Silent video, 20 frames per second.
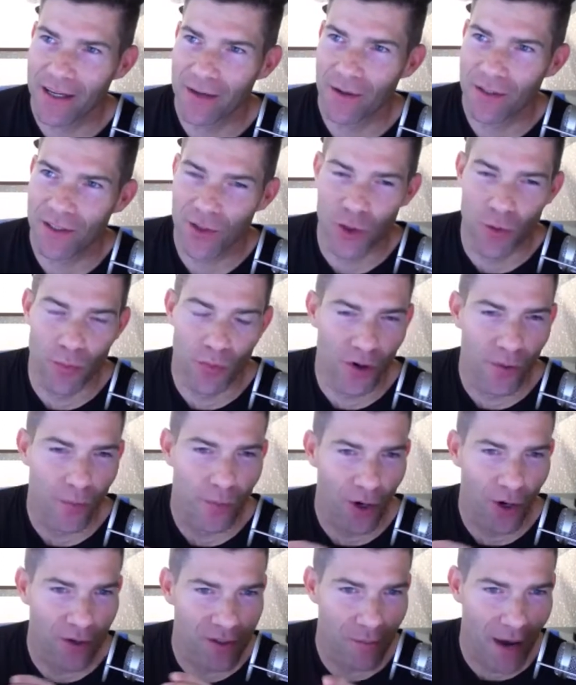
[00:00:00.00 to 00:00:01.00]

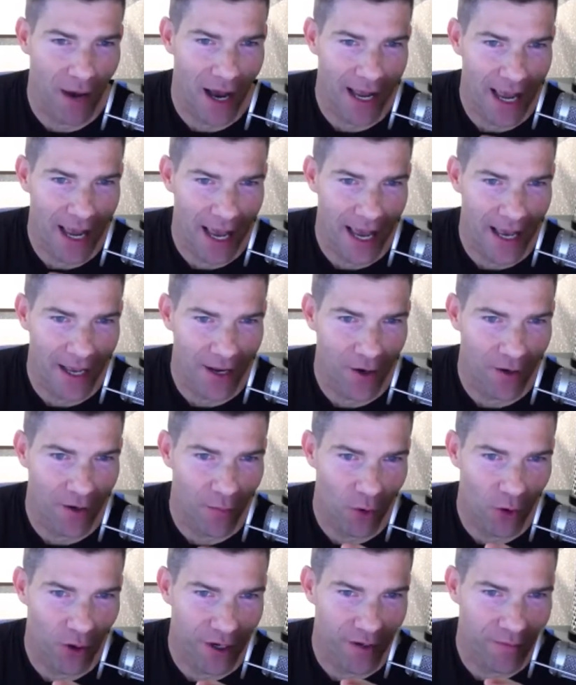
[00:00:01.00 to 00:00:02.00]
superimpose my head on
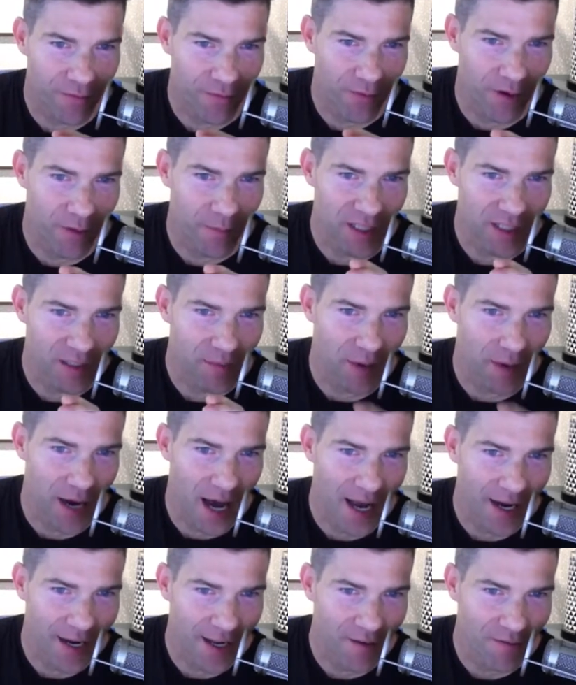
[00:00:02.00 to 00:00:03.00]
Morgan Freeman's
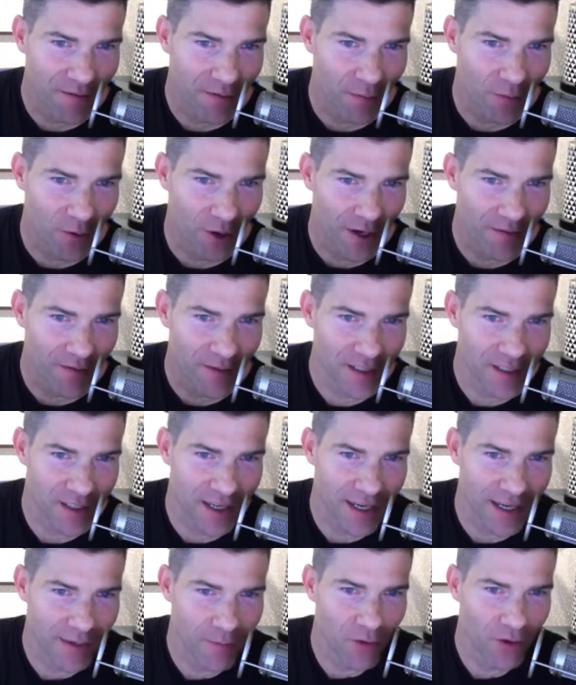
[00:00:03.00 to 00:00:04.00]
body from one of his
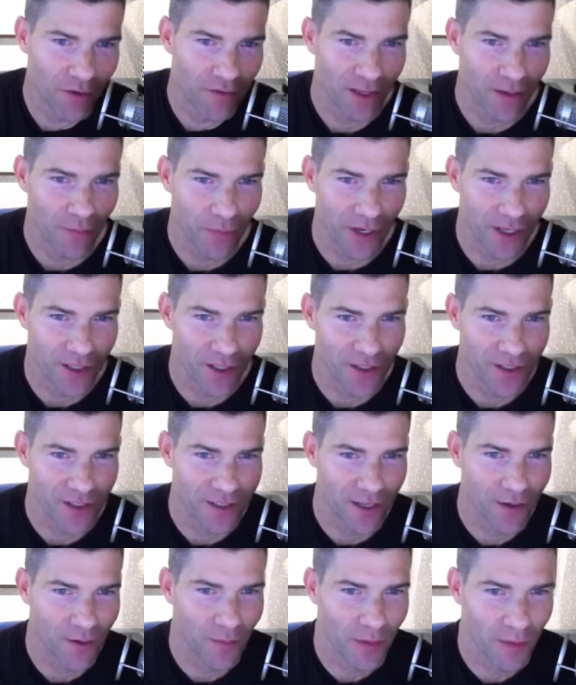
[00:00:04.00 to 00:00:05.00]
movie pictures.
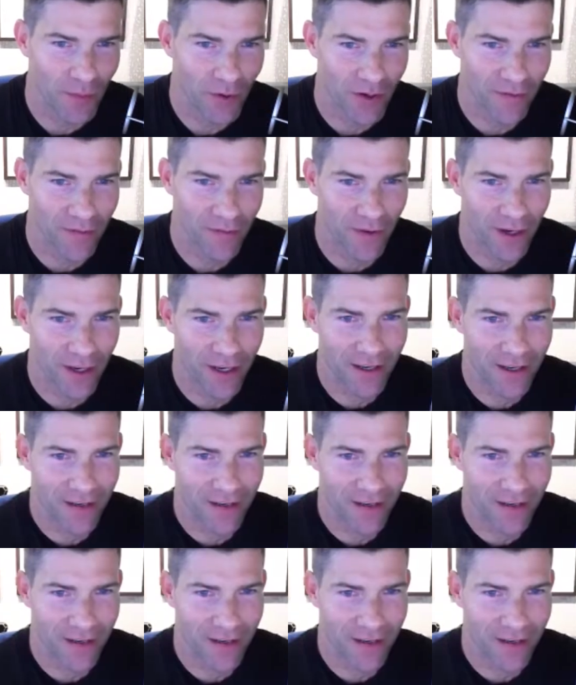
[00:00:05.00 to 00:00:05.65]
That would be pretty funny.